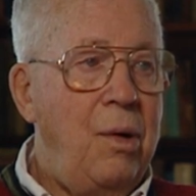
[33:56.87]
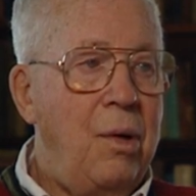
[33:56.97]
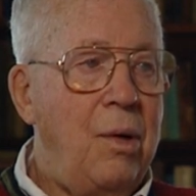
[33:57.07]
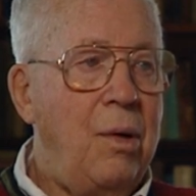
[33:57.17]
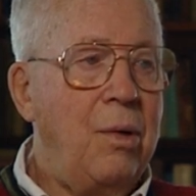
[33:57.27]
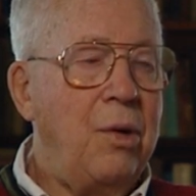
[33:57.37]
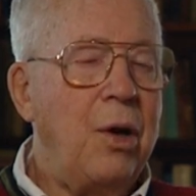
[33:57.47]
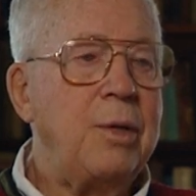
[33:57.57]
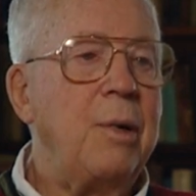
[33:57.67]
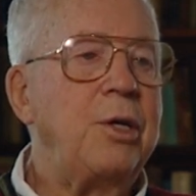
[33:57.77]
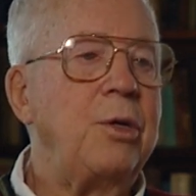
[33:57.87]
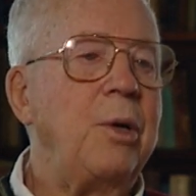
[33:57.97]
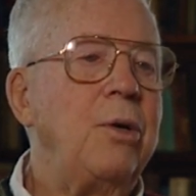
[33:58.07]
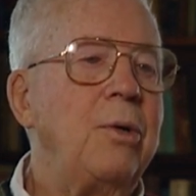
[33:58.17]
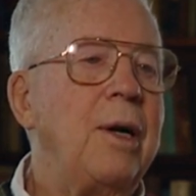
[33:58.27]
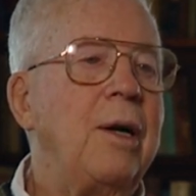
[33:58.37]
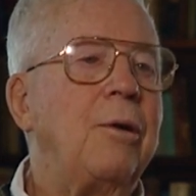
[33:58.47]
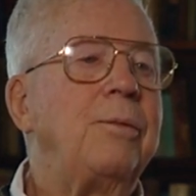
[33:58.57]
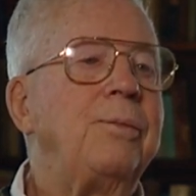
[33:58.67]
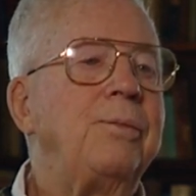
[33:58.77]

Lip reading: Oh, not as much as we do now.